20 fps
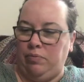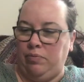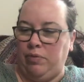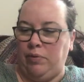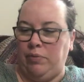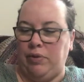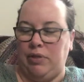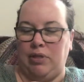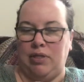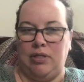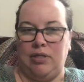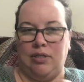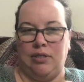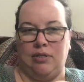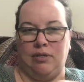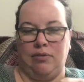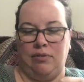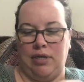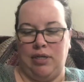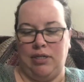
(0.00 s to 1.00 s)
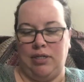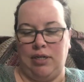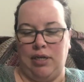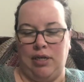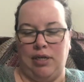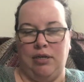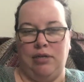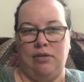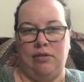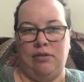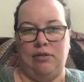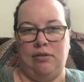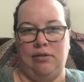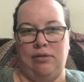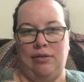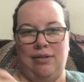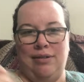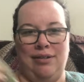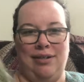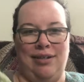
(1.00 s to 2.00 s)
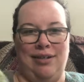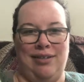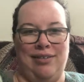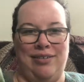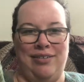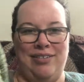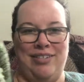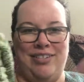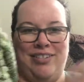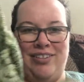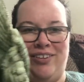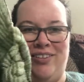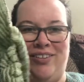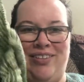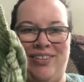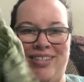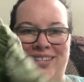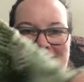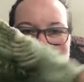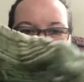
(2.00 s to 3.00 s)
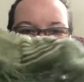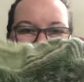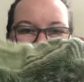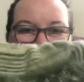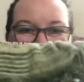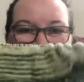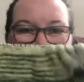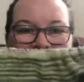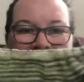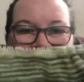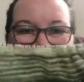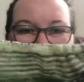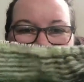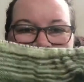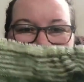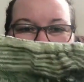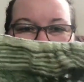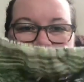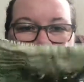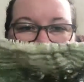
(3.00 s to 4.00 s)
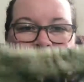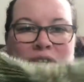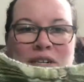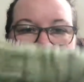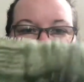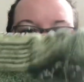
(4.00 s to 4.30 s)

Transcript: Maybe this is the right side. Show you the side with the right stripes on